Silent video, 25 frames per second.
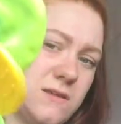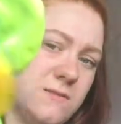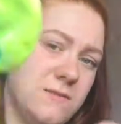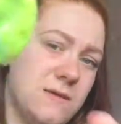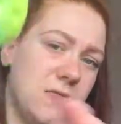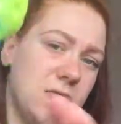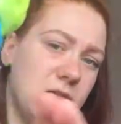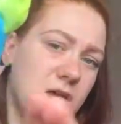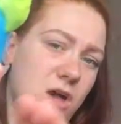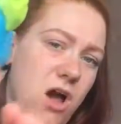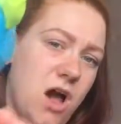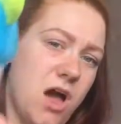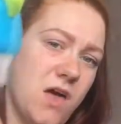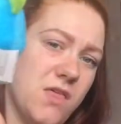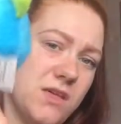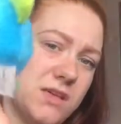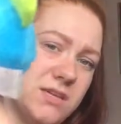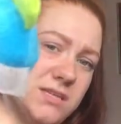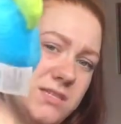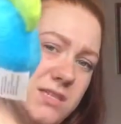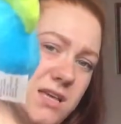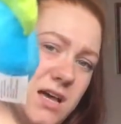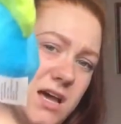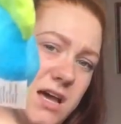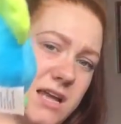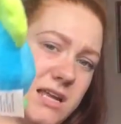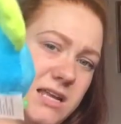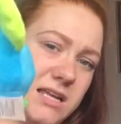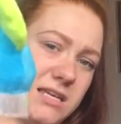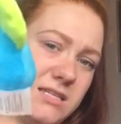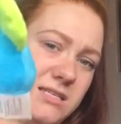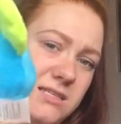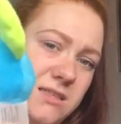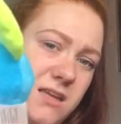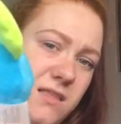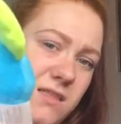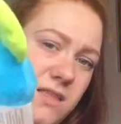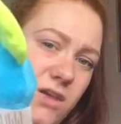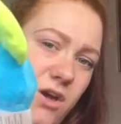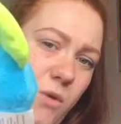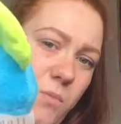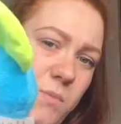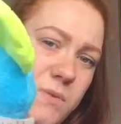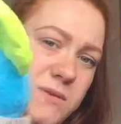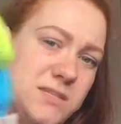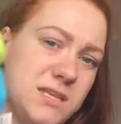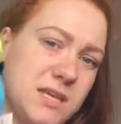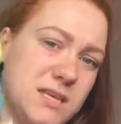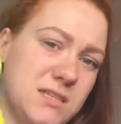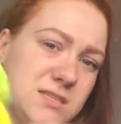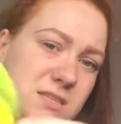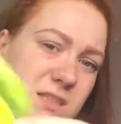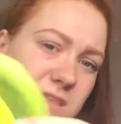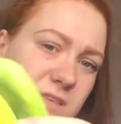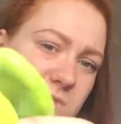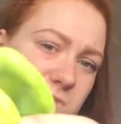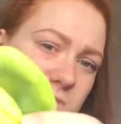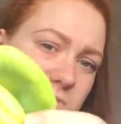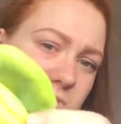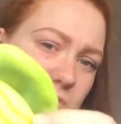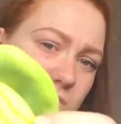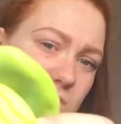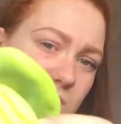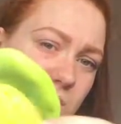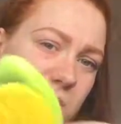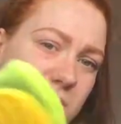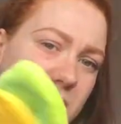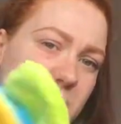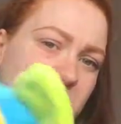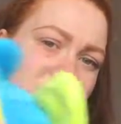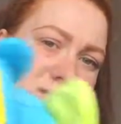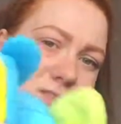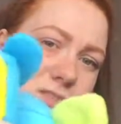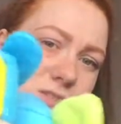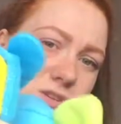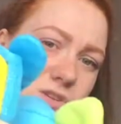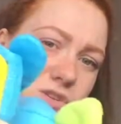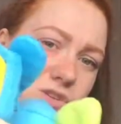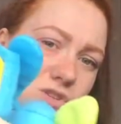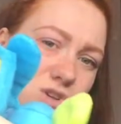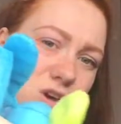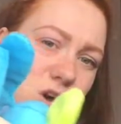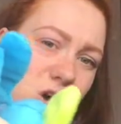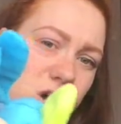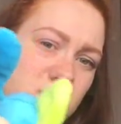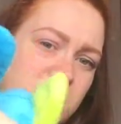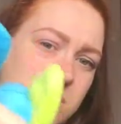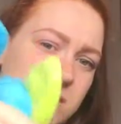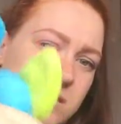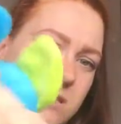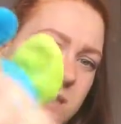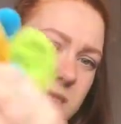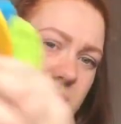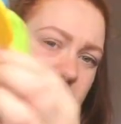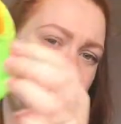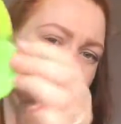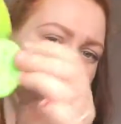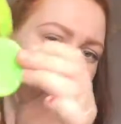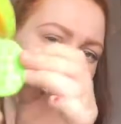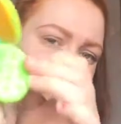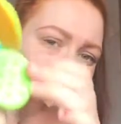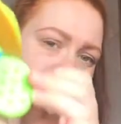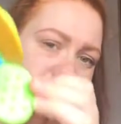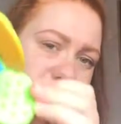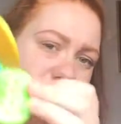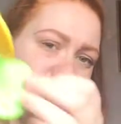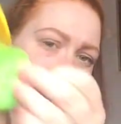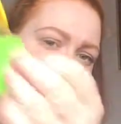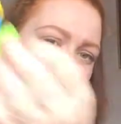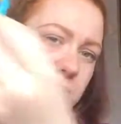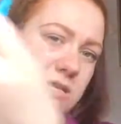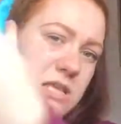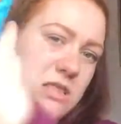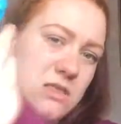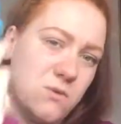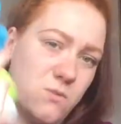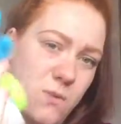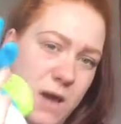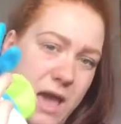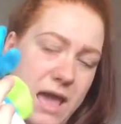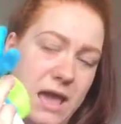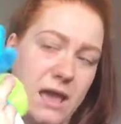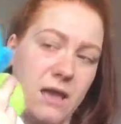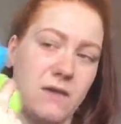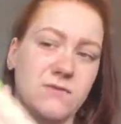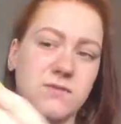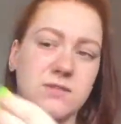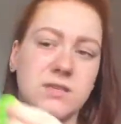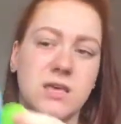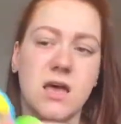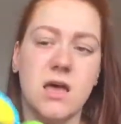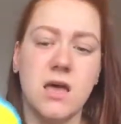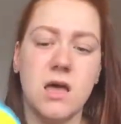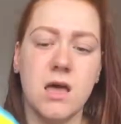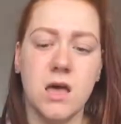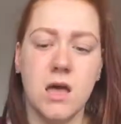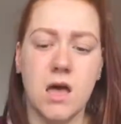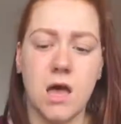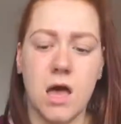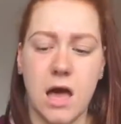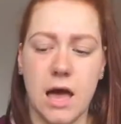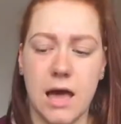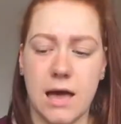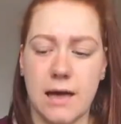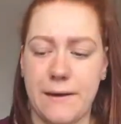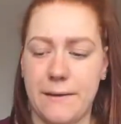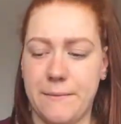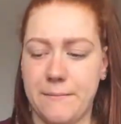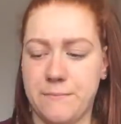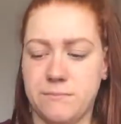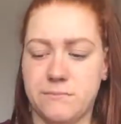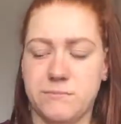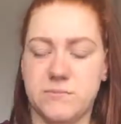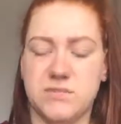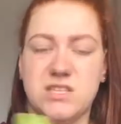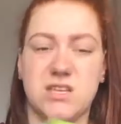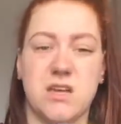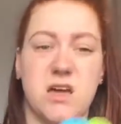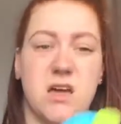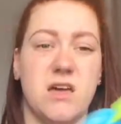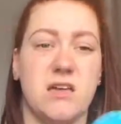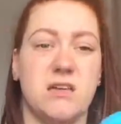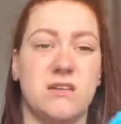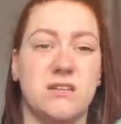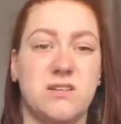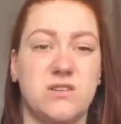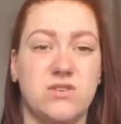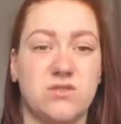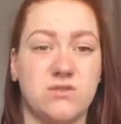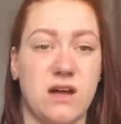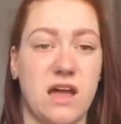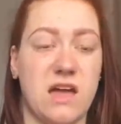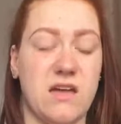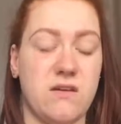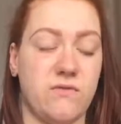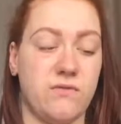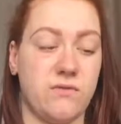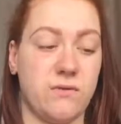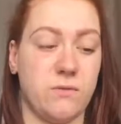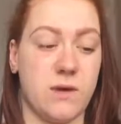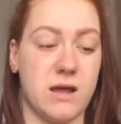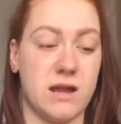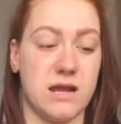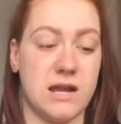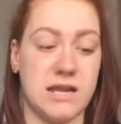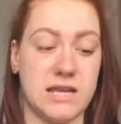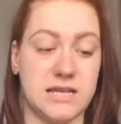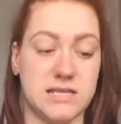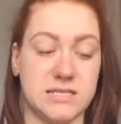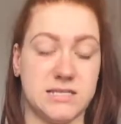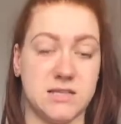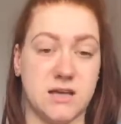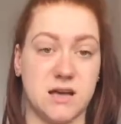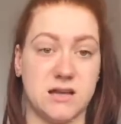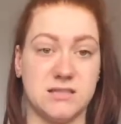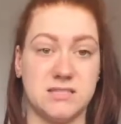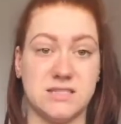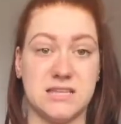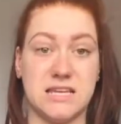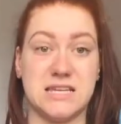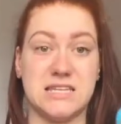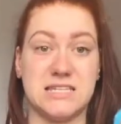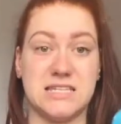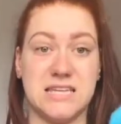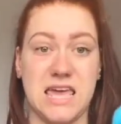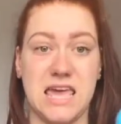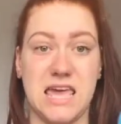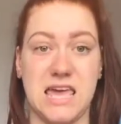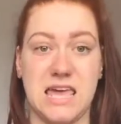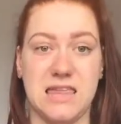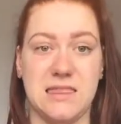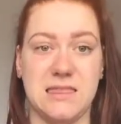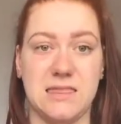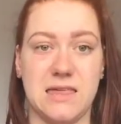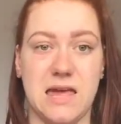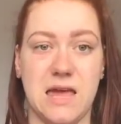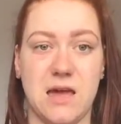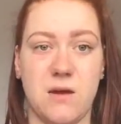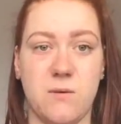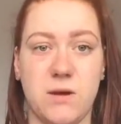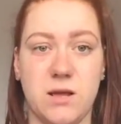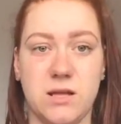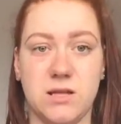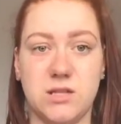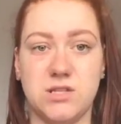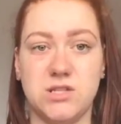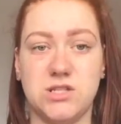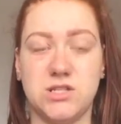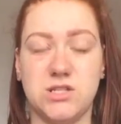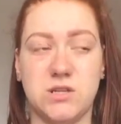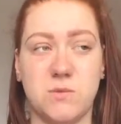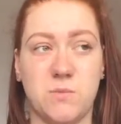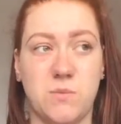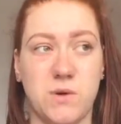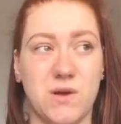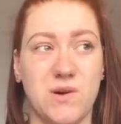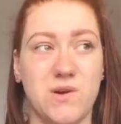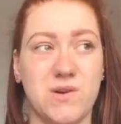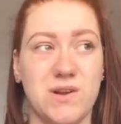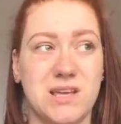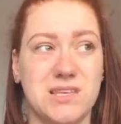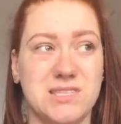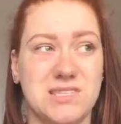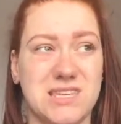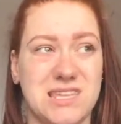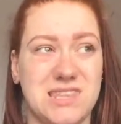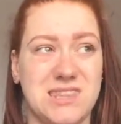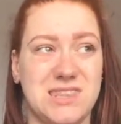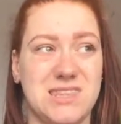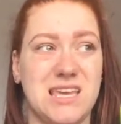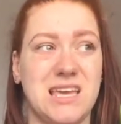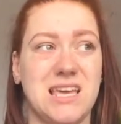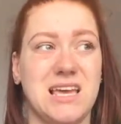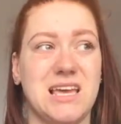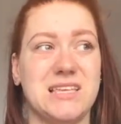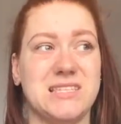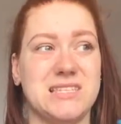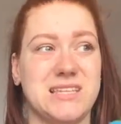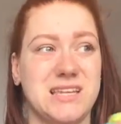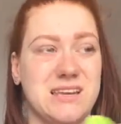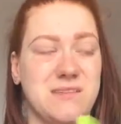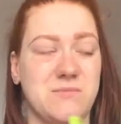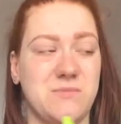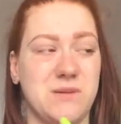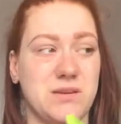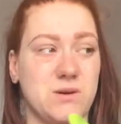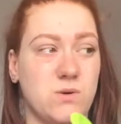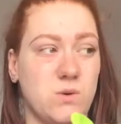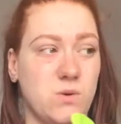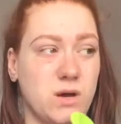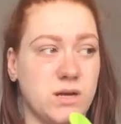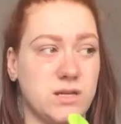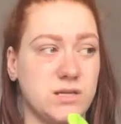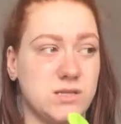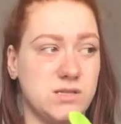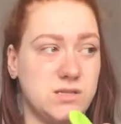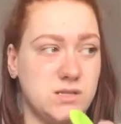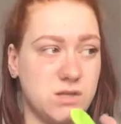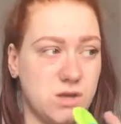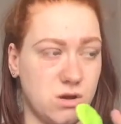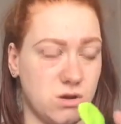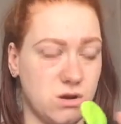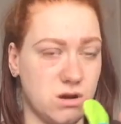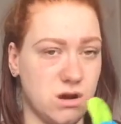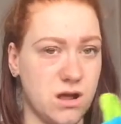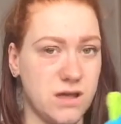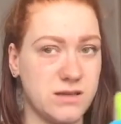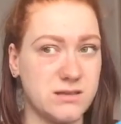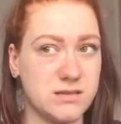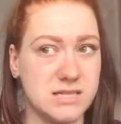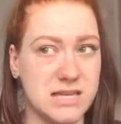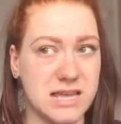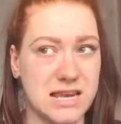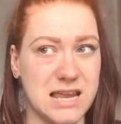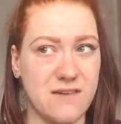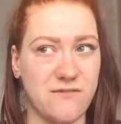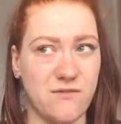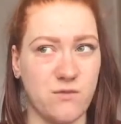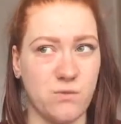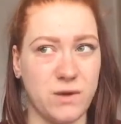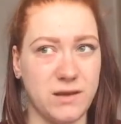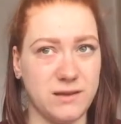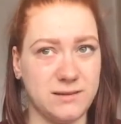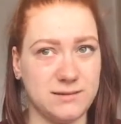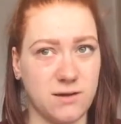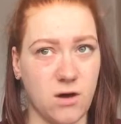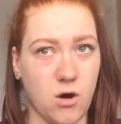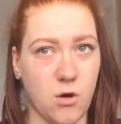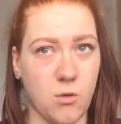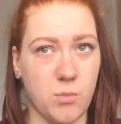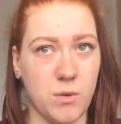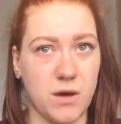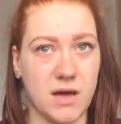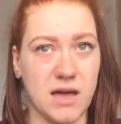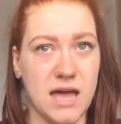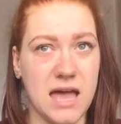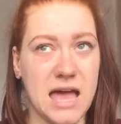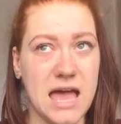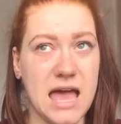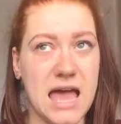and then the other side is like the opposite. So this one's got the waves and the dots, and then the dots and the waves. So it's great for when he starts teething, which to be honest I think is going to be quite soon. I know he's only 11 weeks old, but